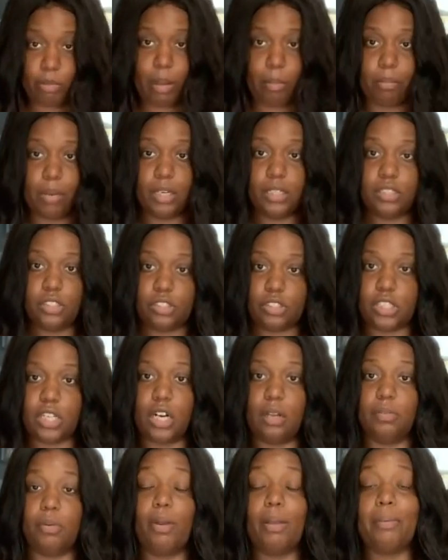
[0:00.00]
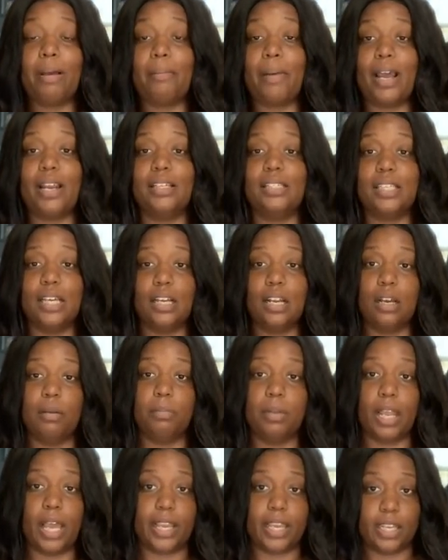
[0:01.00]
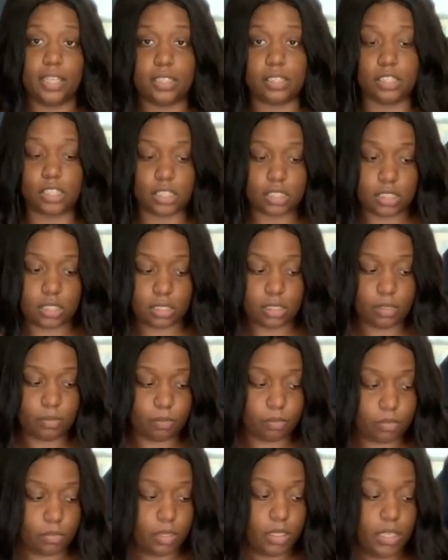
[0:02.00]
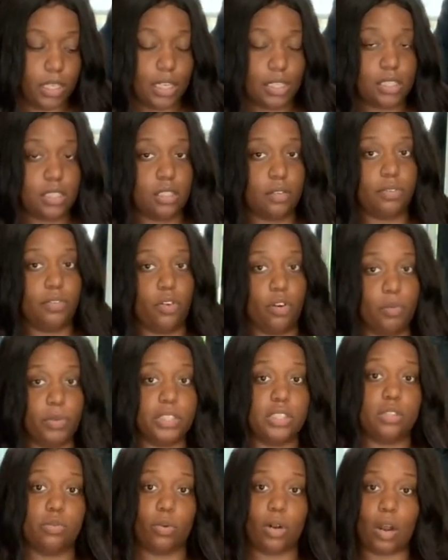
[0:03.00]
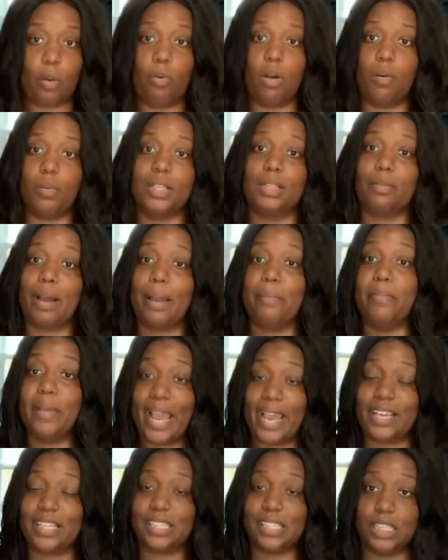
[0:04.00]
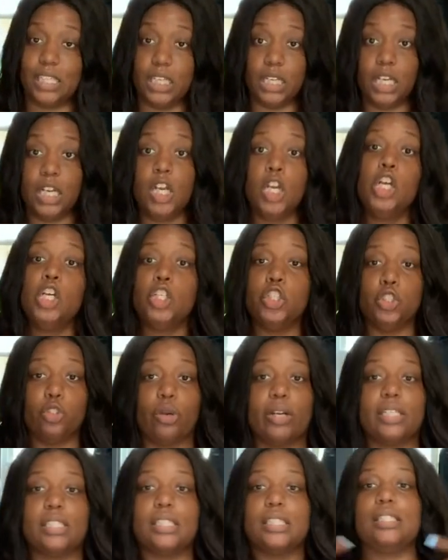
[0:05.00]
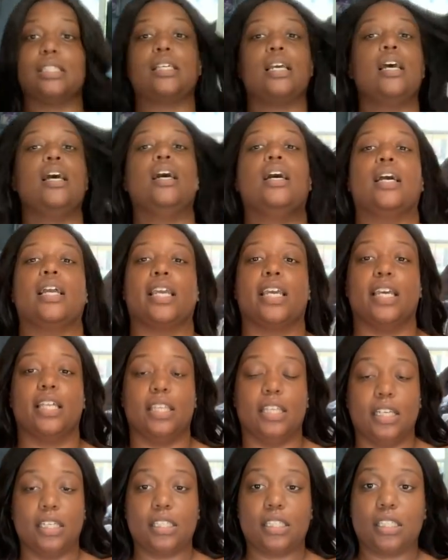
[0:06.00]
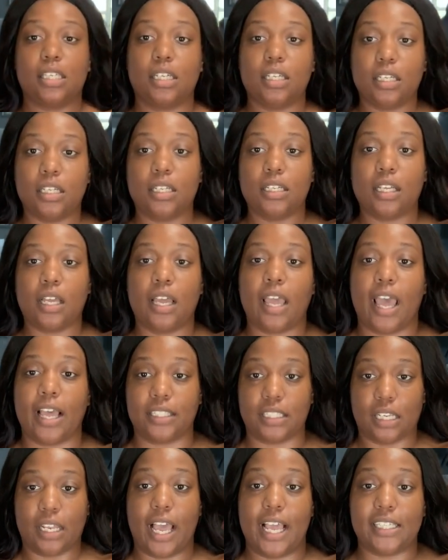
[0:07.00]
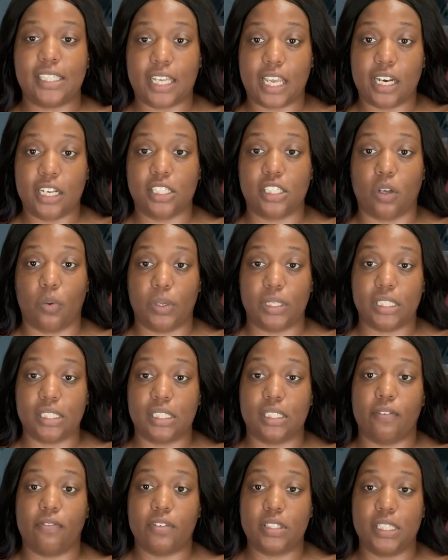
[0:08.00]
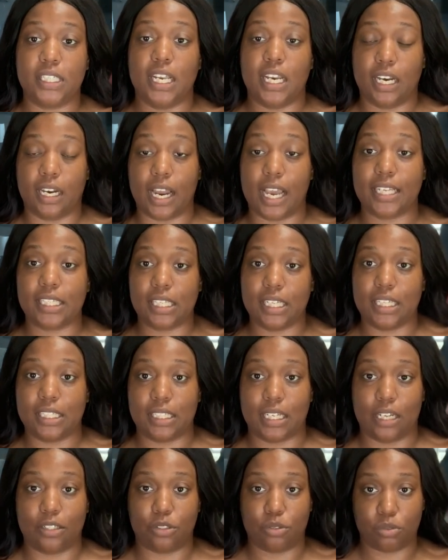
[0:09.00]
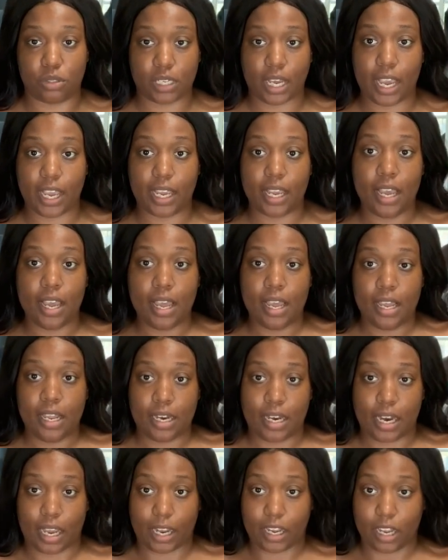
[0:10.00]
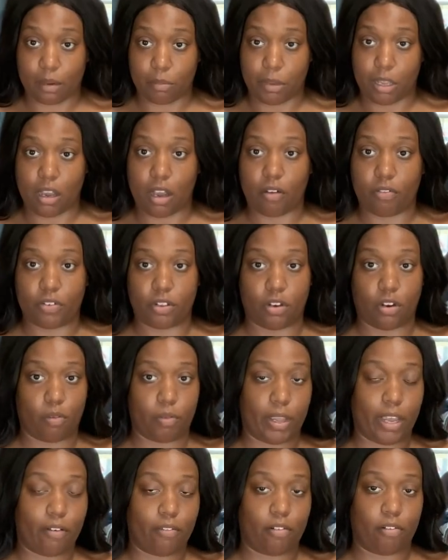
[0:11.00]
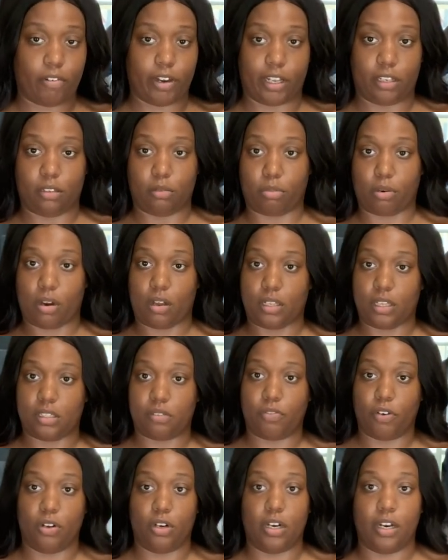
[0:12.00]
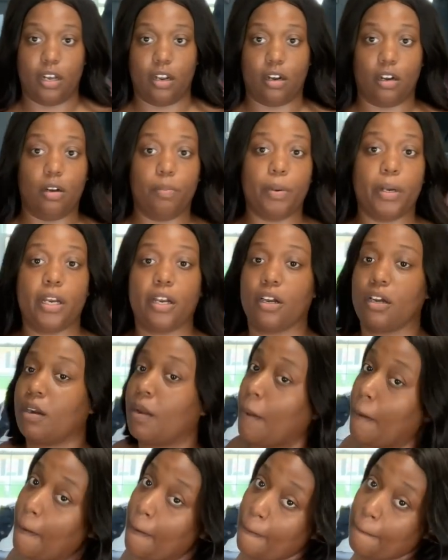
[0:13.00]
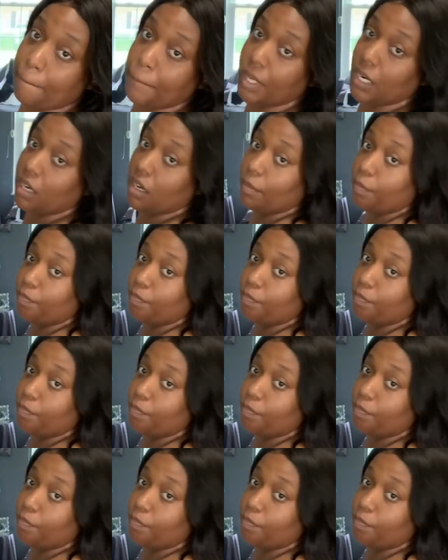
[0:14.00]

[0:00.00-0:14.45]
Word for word: my buns are set up, the way my body's set up, like it just dusts the floor, which is what I want with my maxi dresses. Again, this has elastic in it, so it's sitting nicely. It's not too tight, not cutting me off. You know, we have a regular bra that's folded down over here. But